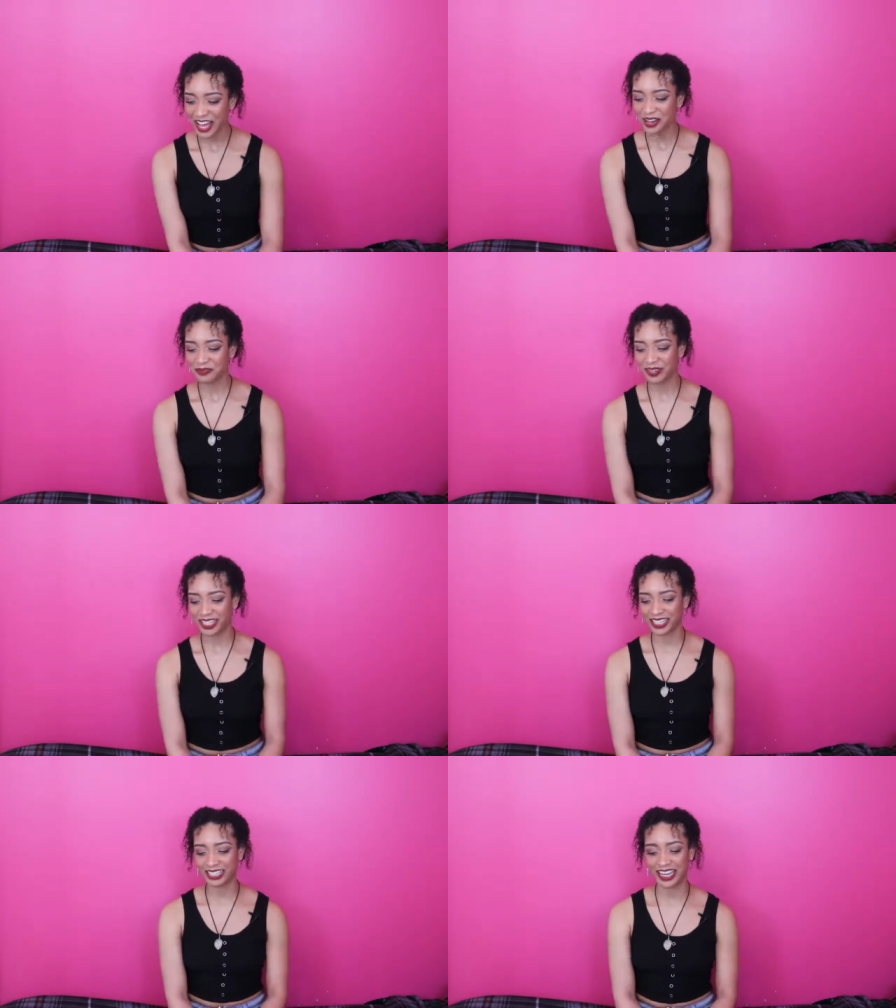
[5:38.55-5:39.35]

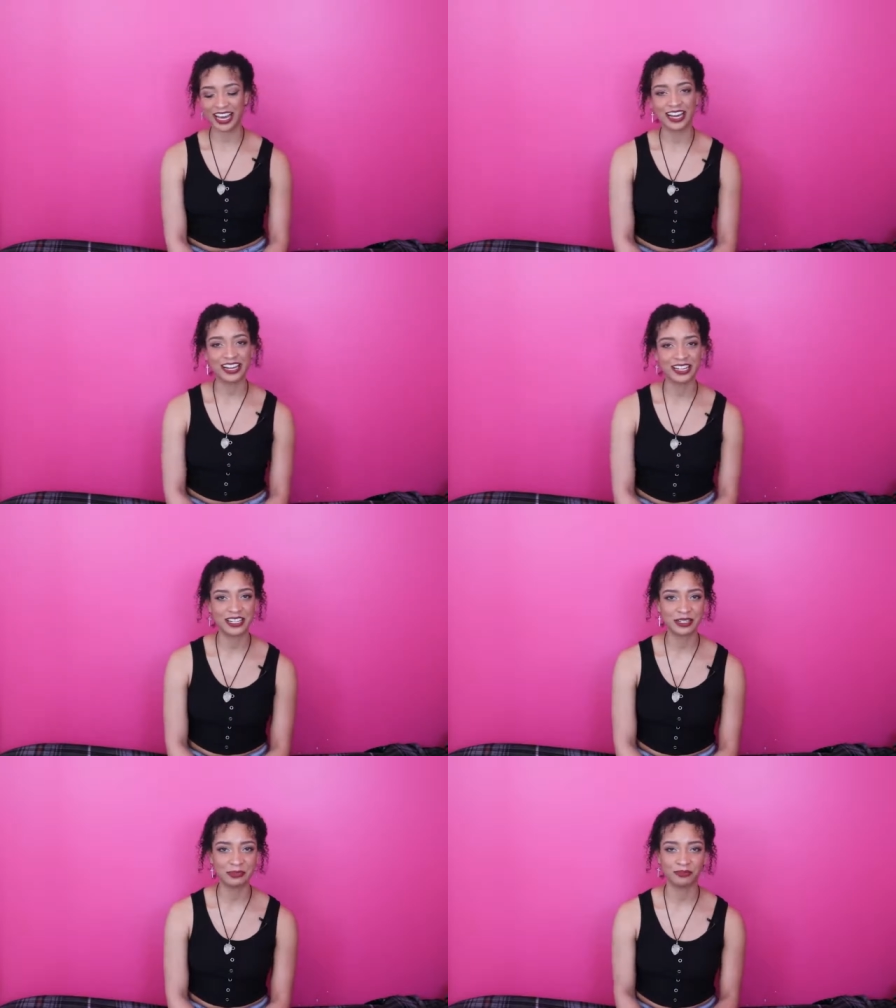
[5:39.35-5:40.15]
But
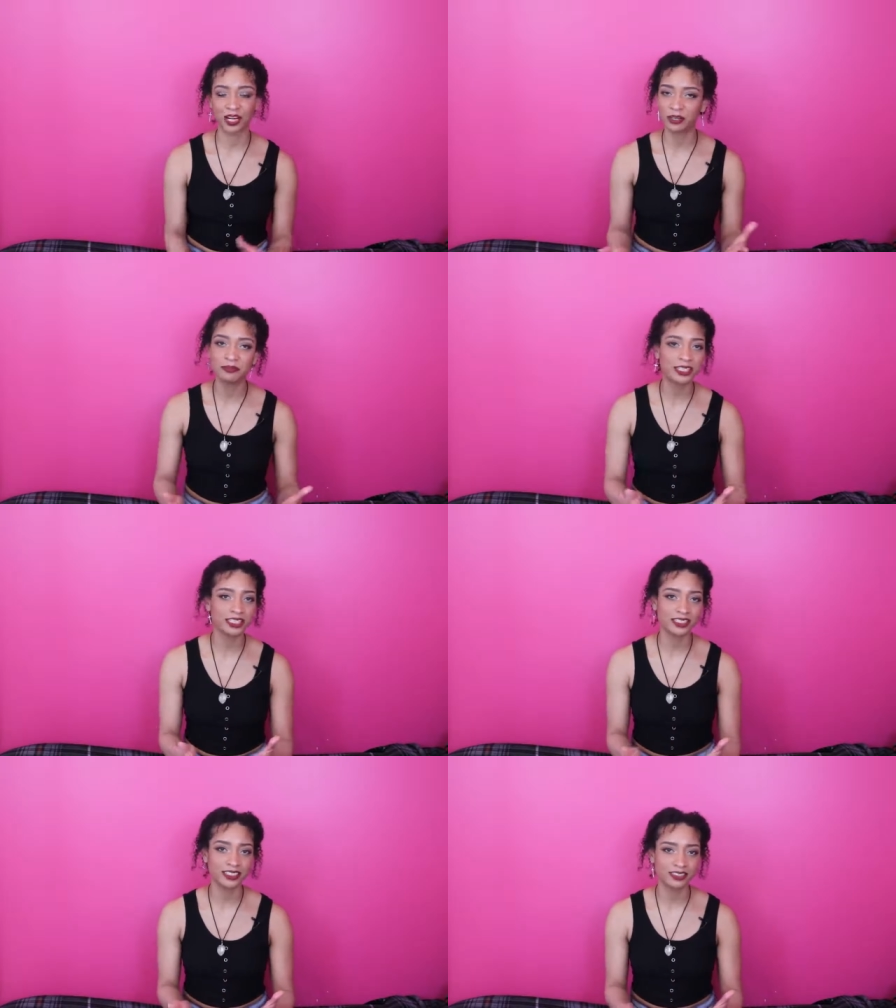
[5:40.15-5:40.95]
yeah, her
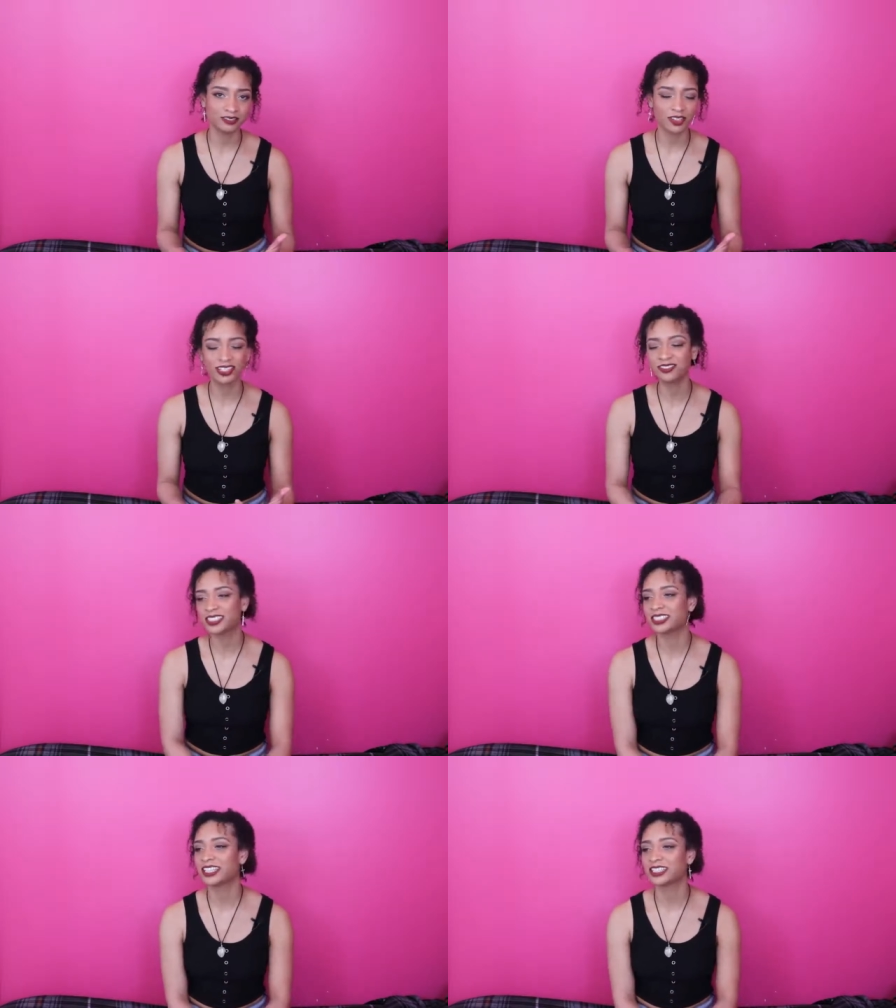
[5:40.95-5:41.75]
mission, well, I don't
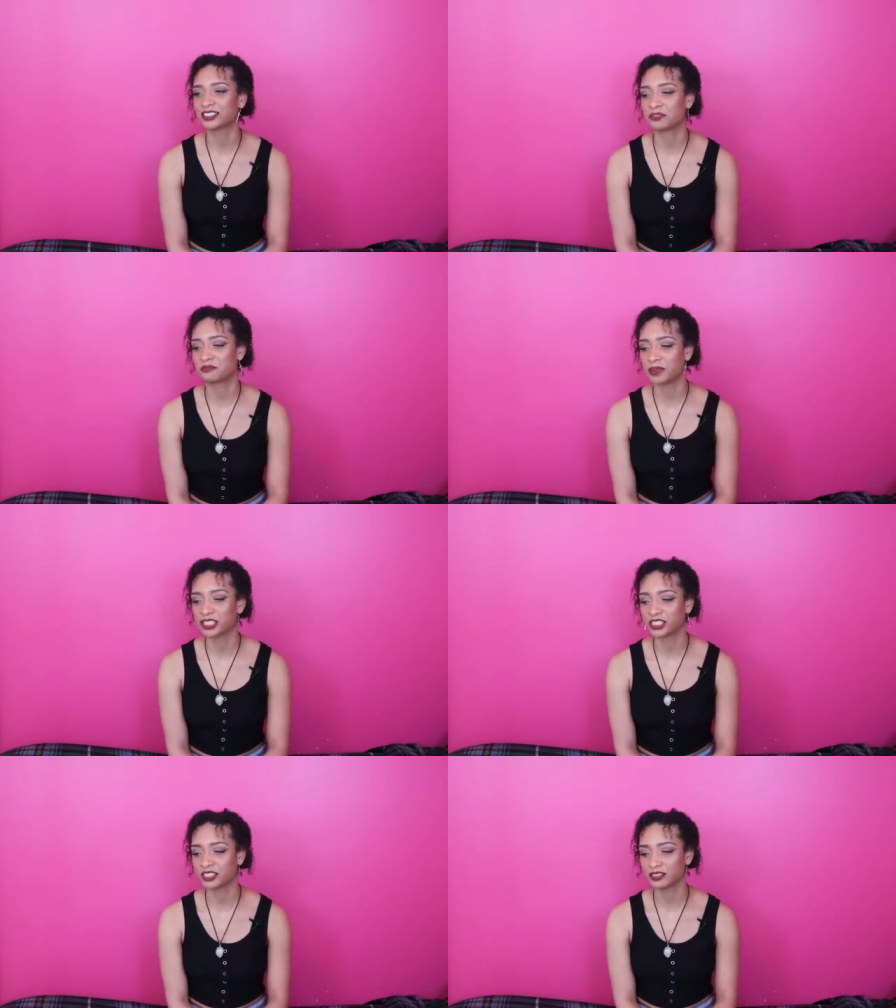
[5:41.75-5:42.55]
want to say that's her
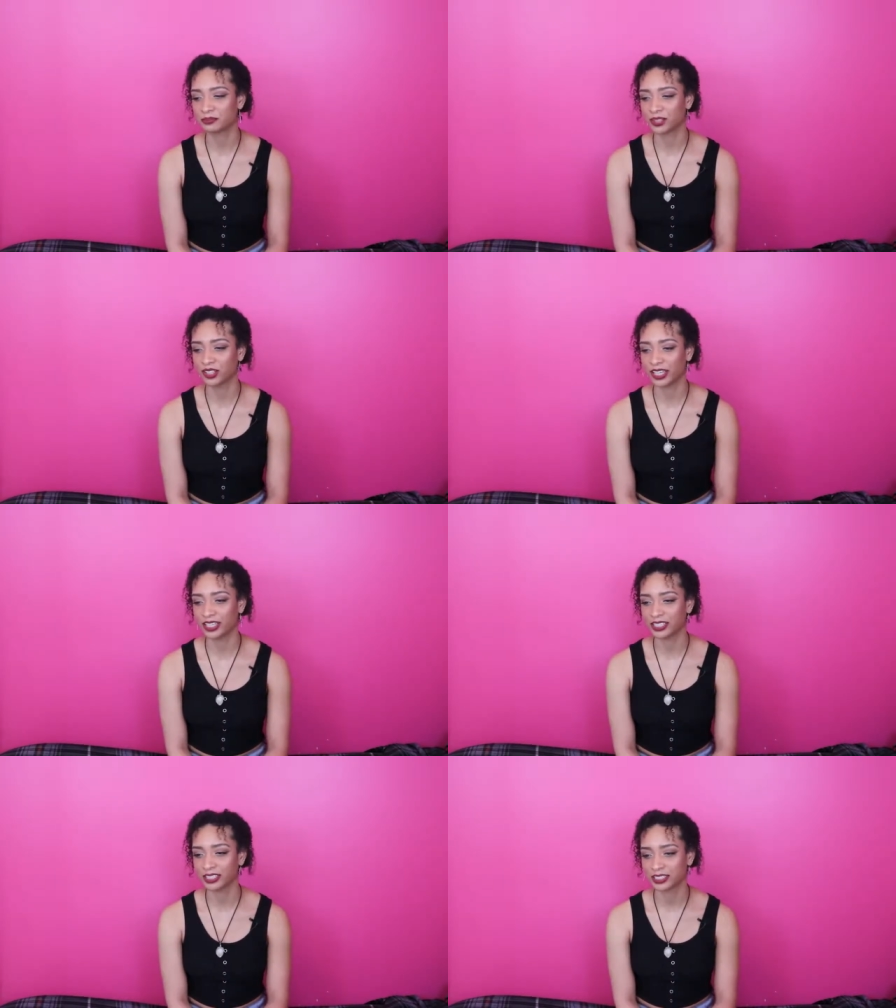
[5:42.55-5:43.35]
mission, but
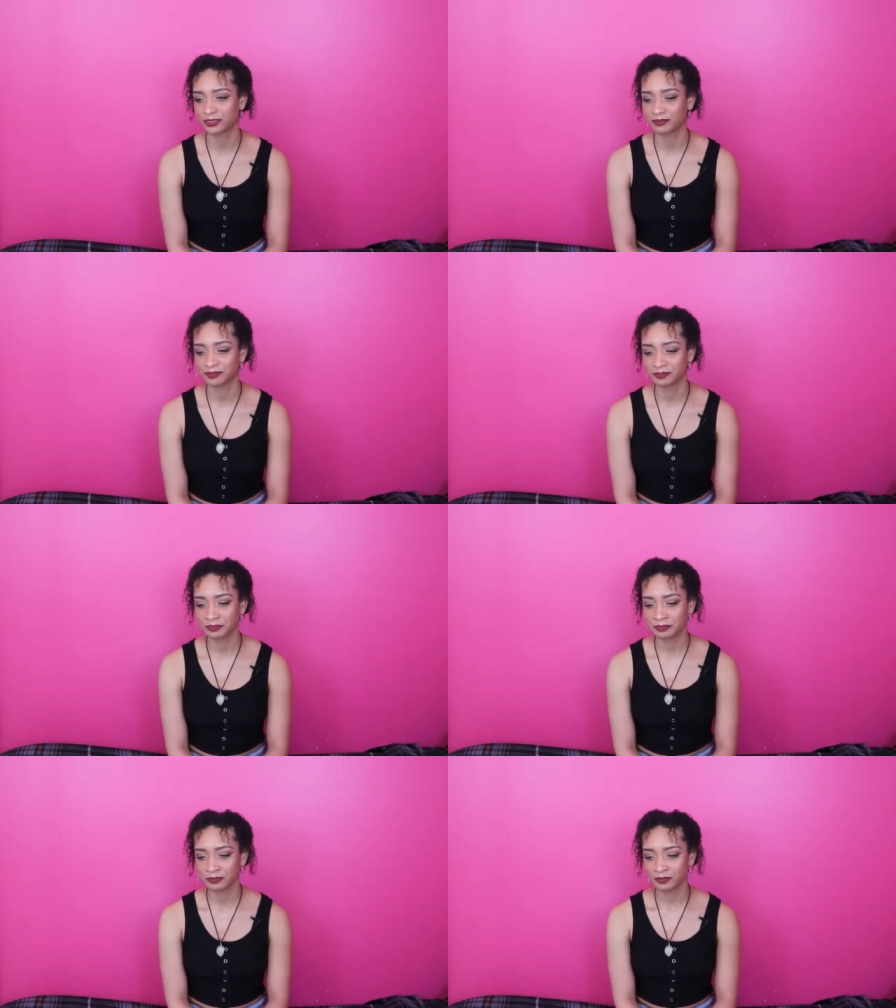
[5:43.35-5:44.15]
like,
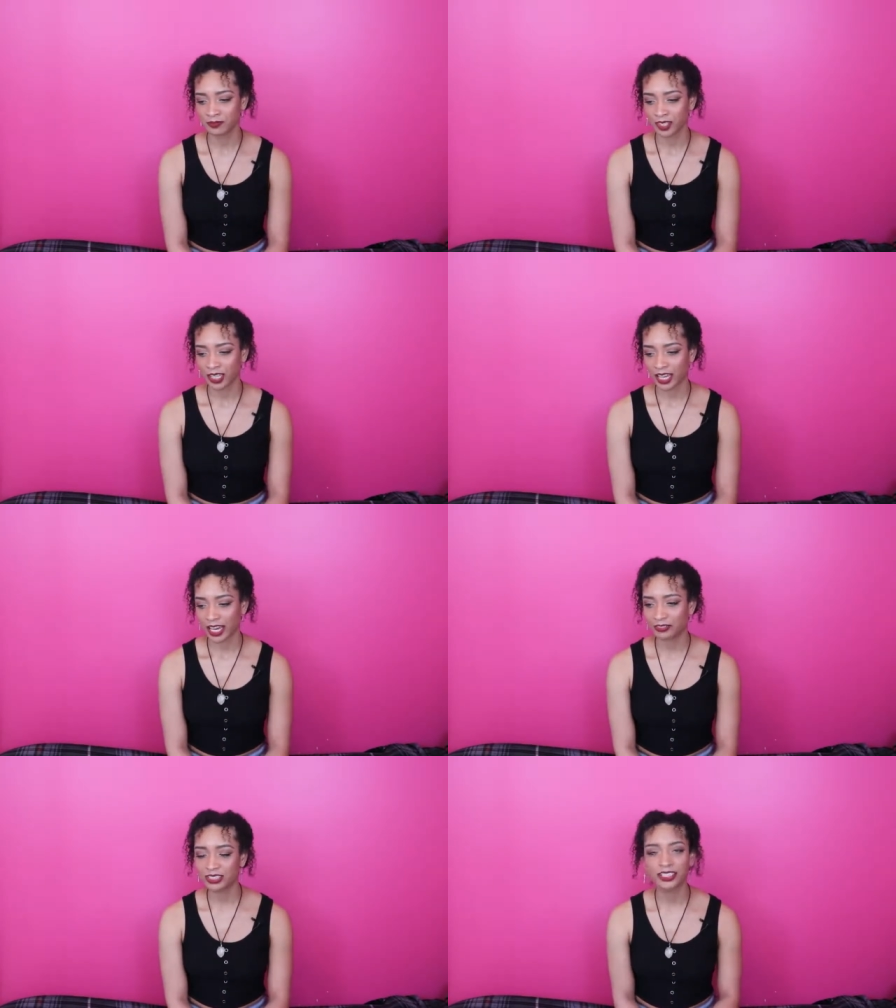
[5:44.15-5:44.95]

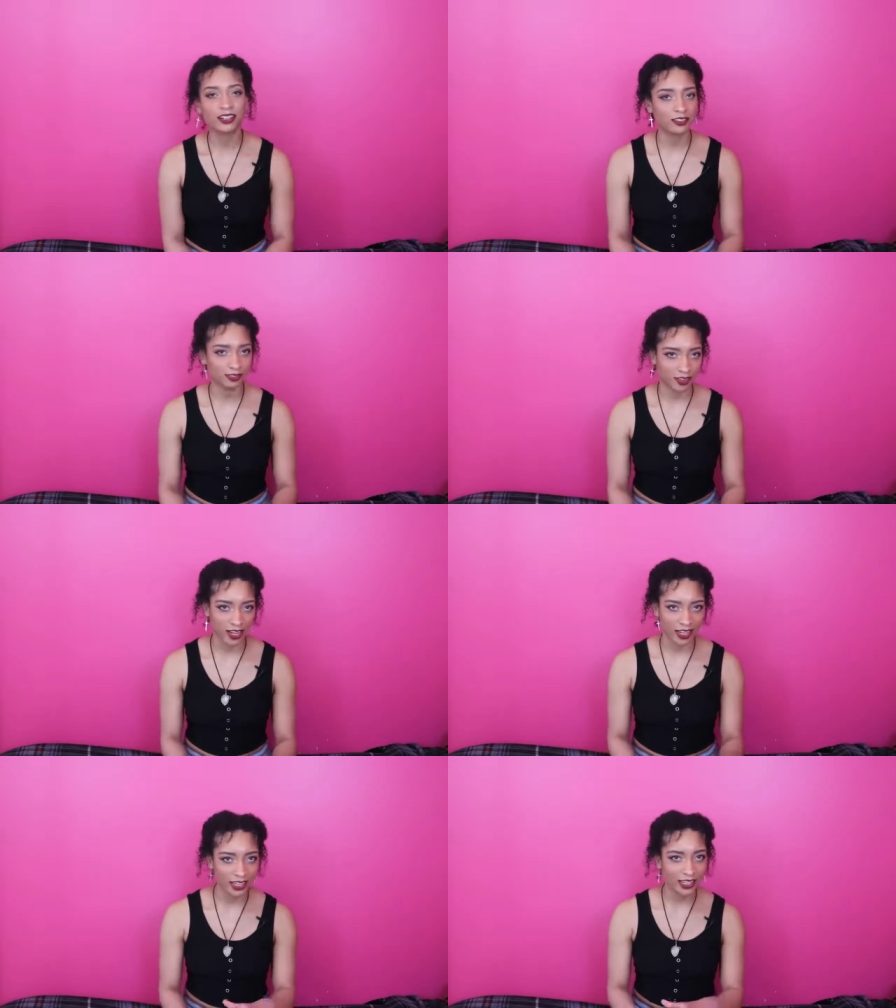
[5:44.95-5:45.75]
I would say her
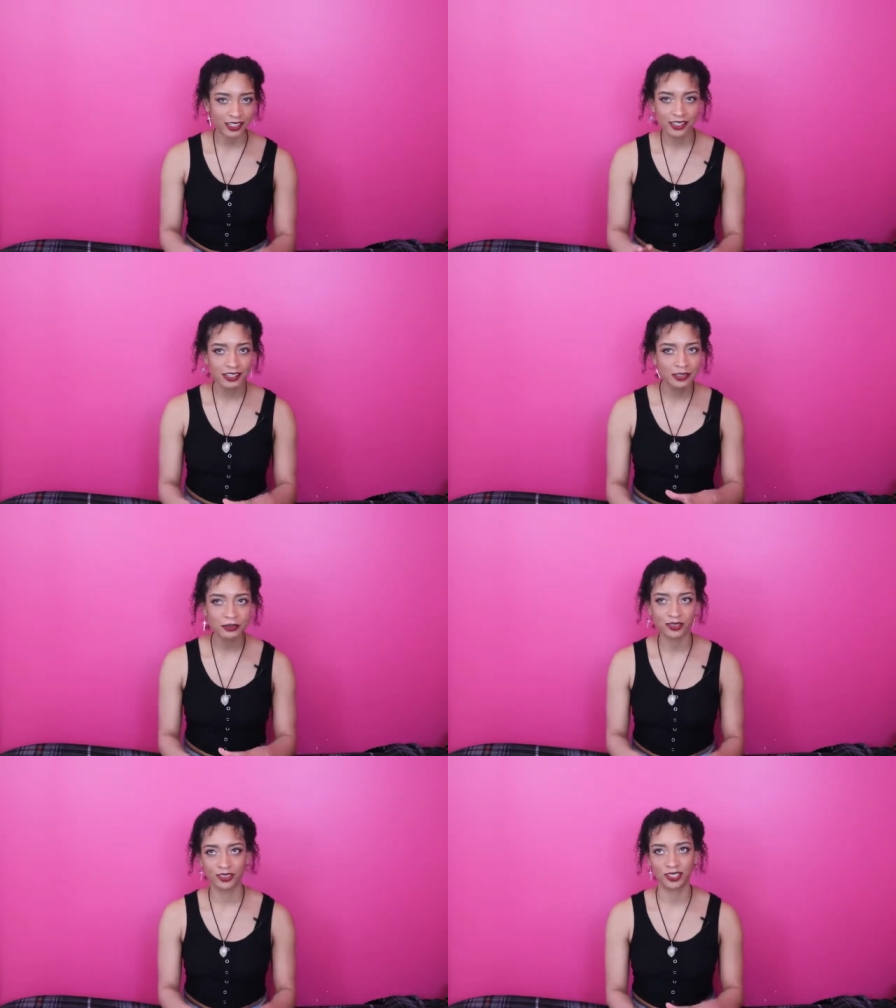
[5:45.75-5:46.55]

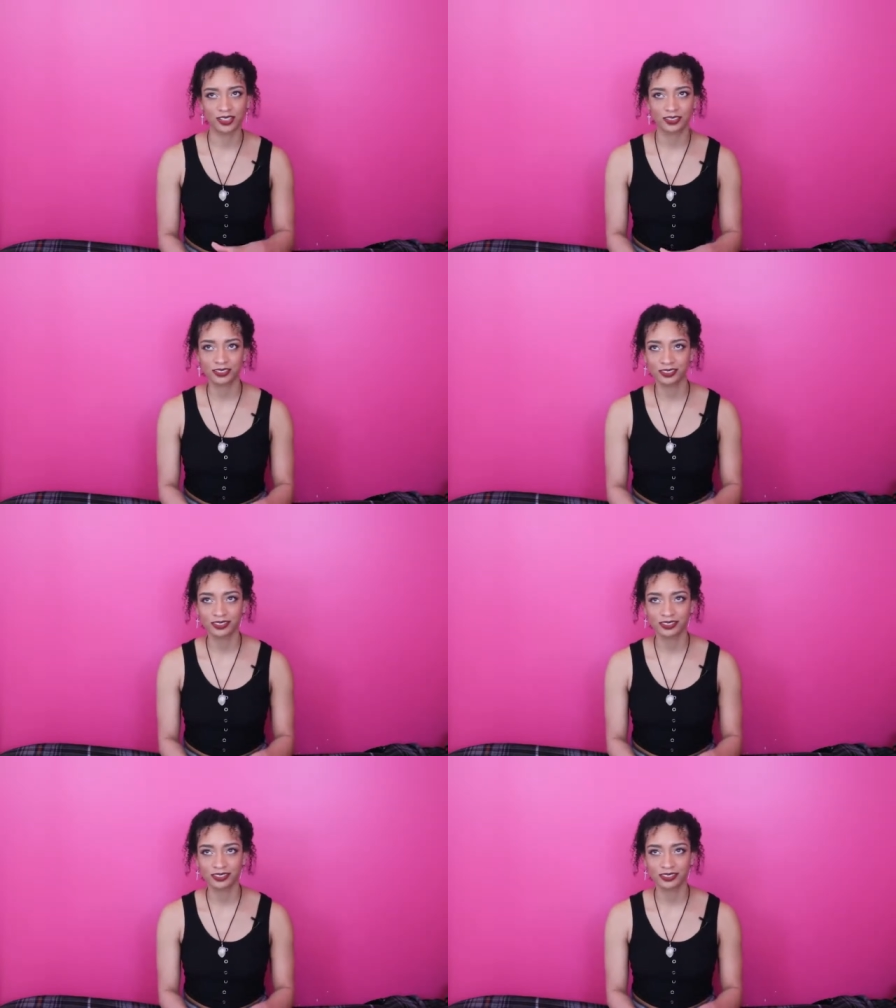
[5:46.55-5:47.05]
vibe, or